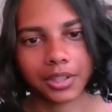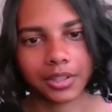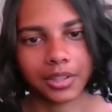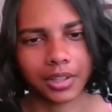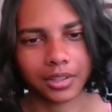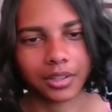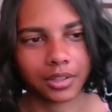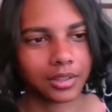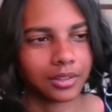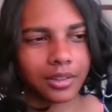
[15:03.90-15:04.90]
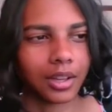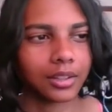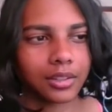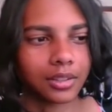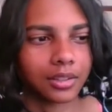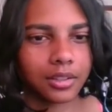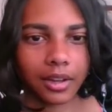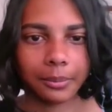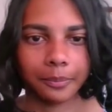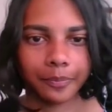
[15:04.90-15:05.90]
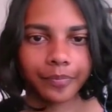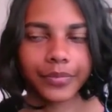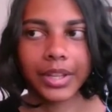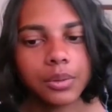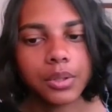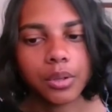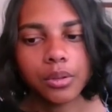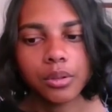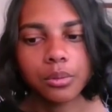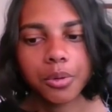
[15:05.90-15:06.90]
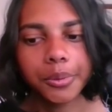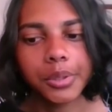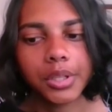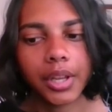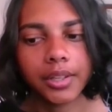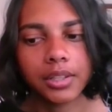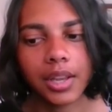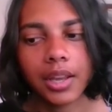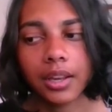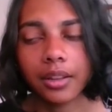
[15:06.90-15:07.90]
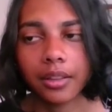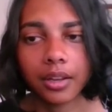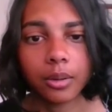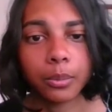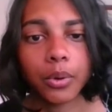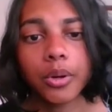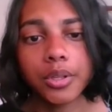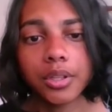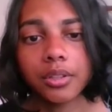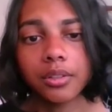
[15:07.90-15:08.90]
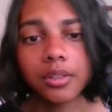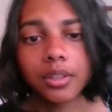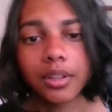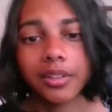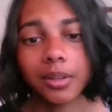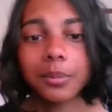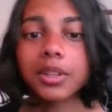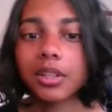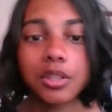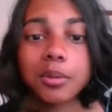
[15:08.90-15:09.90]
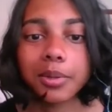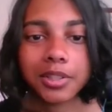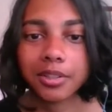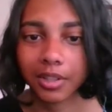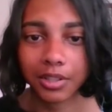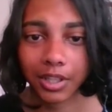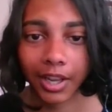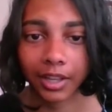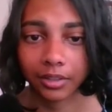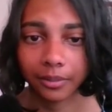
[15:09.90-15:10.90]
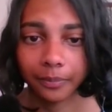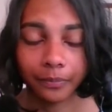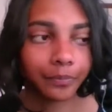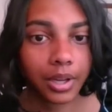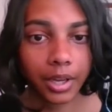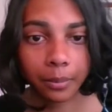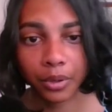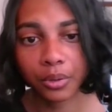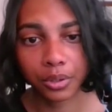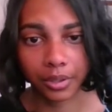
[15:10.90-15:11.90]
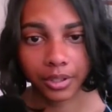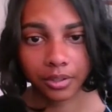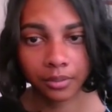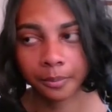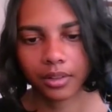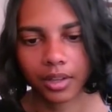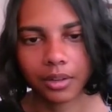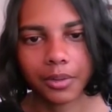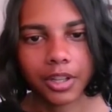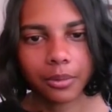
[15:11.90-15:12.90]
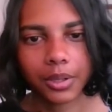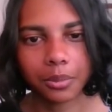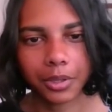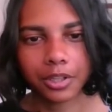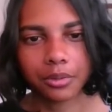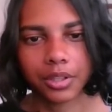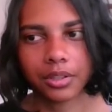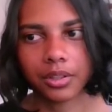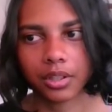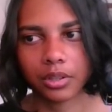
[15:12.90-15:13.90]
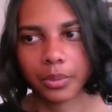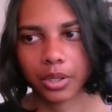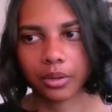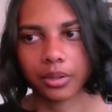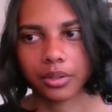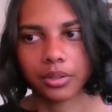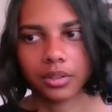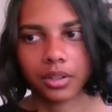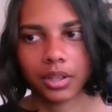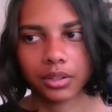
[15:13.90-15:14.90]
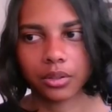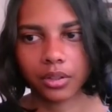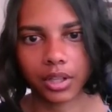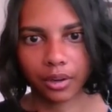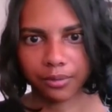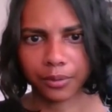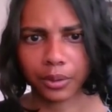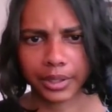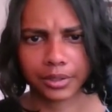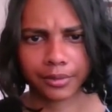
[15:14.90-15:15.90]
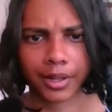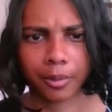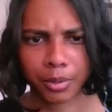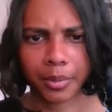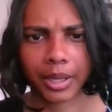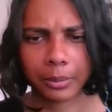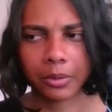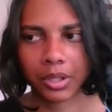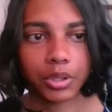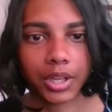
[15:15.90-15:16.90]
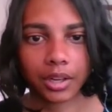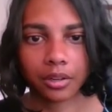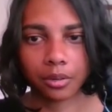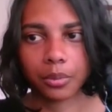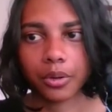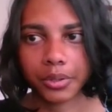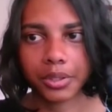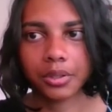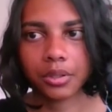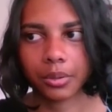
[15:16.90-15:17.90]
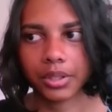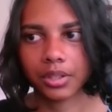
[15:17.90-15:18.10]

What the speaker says: it is. It's dumb. She was also quoted as saying that abortion is something that she wishes that she had. So I am pro-choice, and really one of the biggest reasons is because it's not like a fully developed baby when you get an abortion,